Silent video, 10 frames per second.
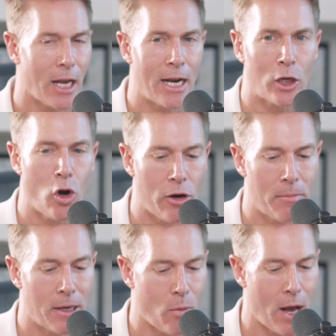
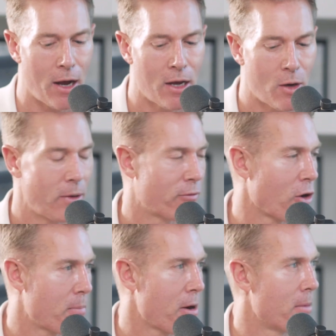economy where we've
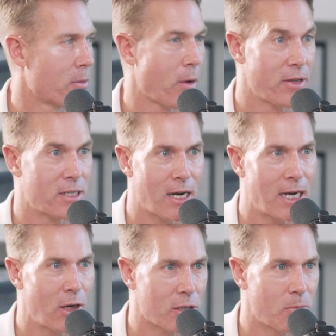got a pyramid where there's
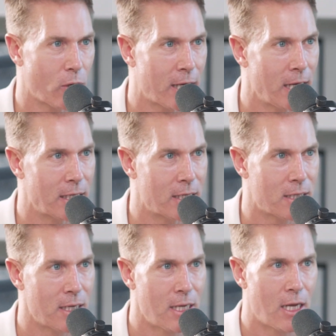suddenly lots more
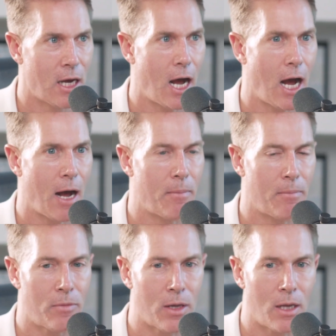kids.
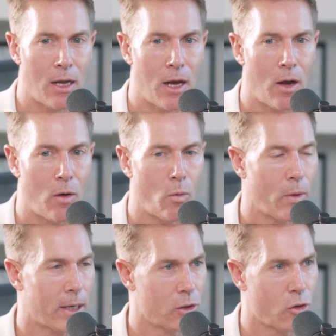
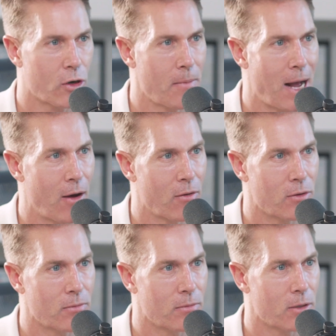We can talk about
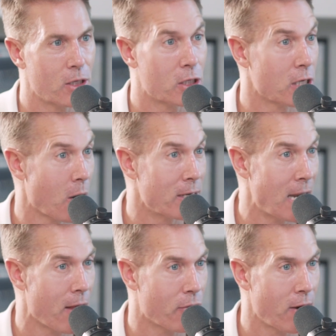a slower
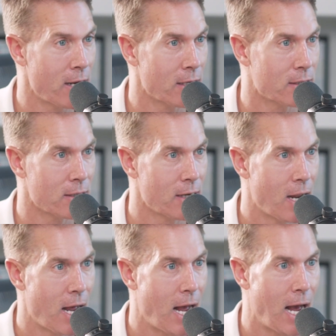death rate
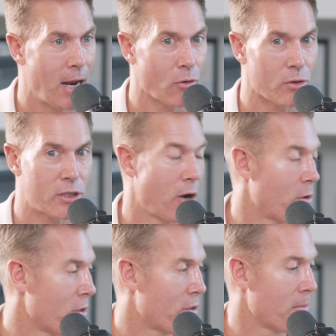and
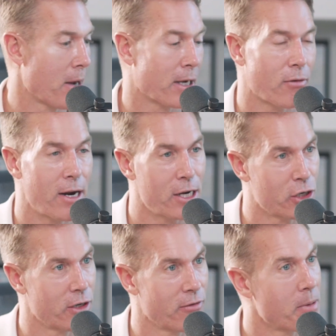also the
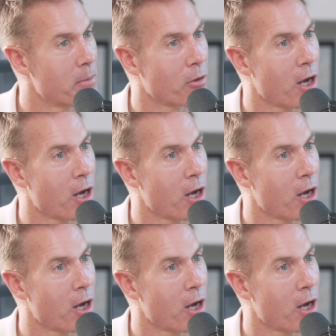migration of people